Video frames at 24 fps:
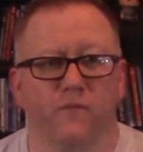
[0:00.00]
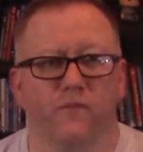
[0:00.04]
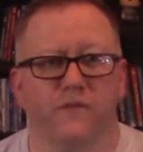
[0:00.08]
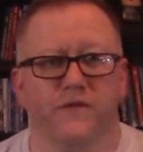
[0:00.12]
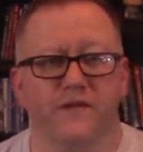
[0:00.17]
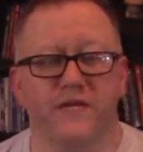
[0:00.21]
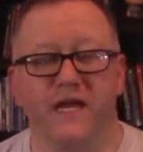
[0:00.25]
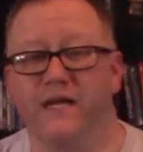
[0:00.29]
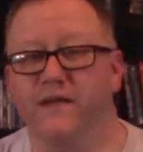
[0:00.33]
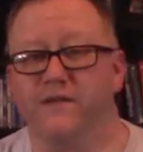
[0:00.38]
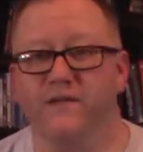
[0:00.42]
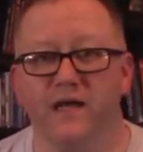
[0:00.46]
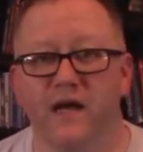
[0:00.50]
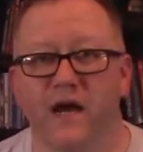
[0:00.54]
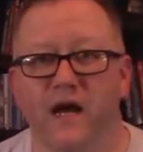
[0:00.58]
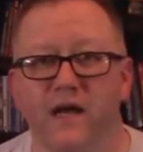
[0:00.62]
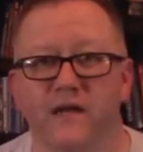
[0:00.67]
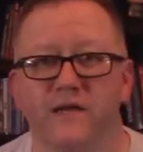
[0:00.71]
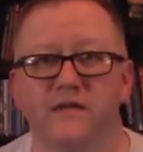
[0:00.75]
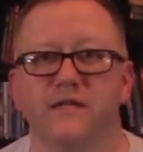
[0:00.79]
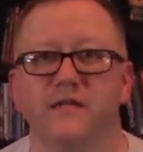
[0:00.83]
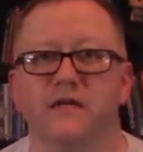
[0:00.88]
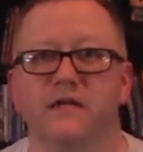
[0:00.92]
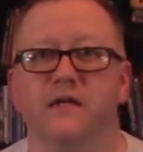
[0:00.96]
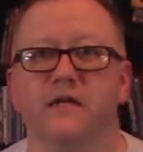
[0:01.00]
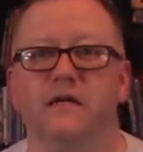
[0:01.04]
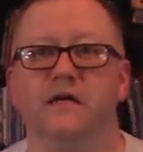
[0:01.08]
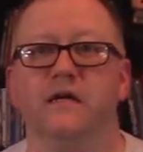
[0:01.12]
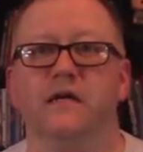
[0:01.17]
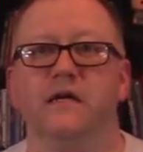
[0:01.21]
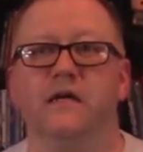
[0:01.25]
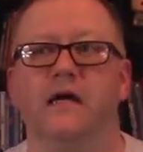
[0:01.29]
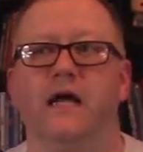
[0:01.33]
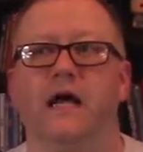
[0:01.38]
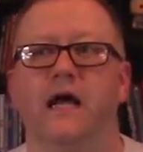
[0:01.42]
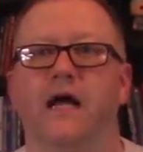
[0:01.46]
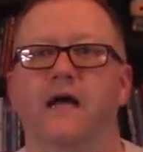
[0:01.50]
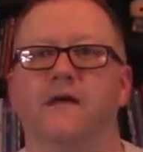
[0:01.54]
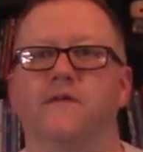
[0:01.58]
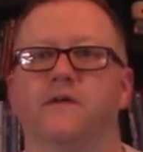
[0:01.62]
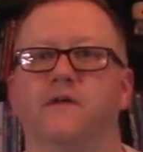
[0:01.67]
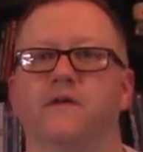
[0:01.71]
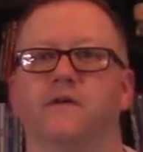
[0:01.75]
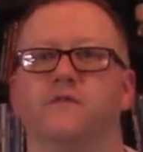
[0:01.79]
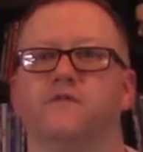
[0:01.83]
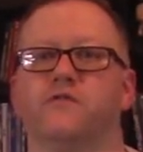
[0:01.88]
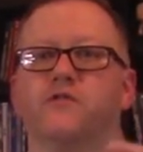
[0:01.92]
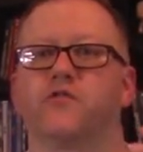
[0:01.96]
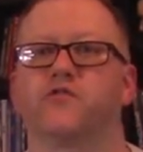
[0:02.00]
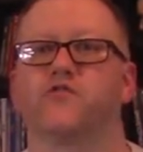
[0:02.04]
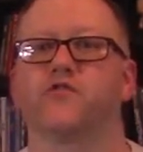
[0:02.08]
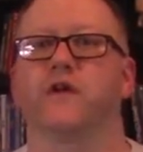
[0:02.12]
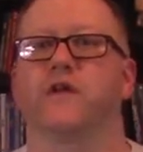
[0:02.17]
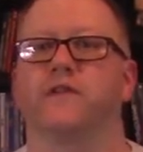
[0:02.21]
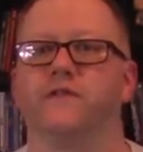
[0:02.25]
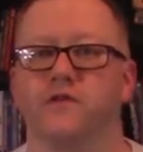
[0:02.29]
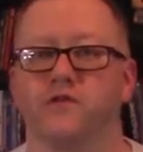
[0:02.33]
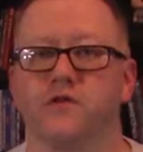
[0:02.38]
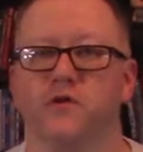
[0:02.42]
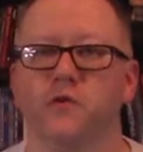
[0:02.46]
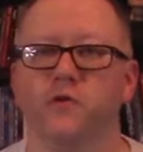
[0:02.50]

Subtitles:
take the idea and then create this